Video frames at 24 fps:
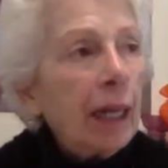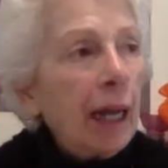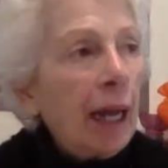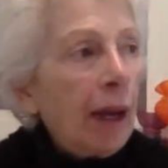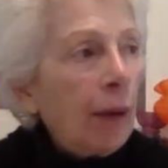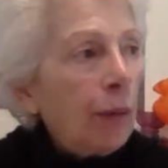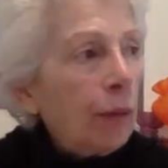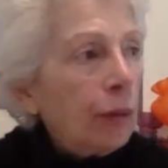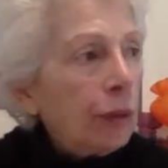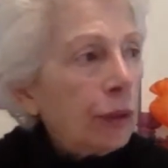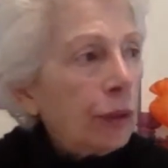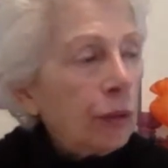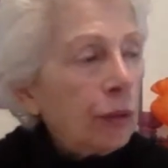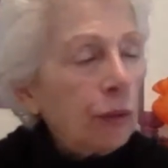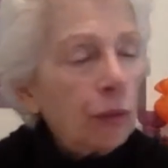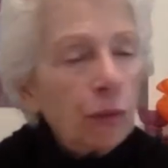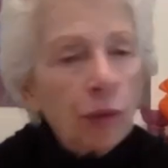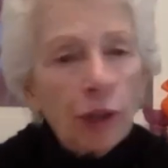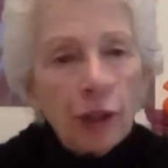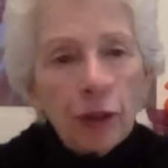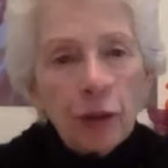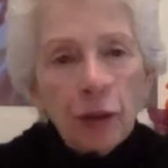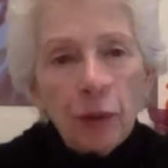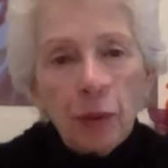I was the
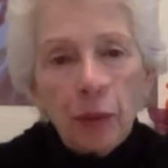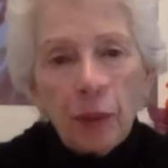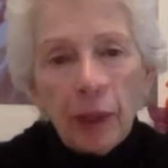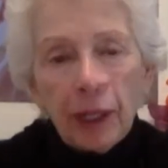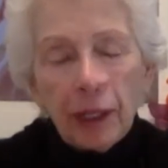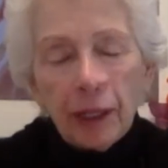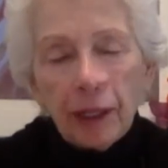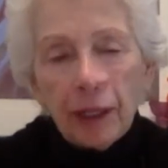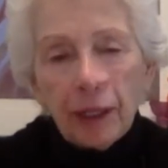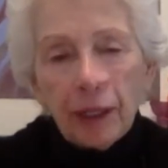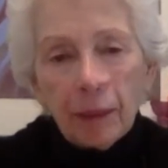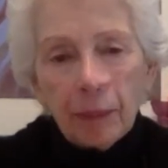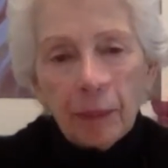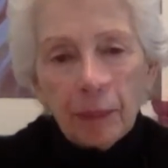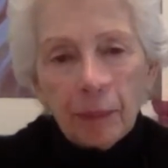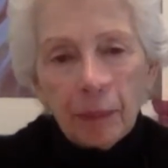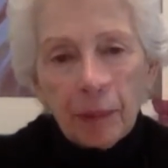one who ended up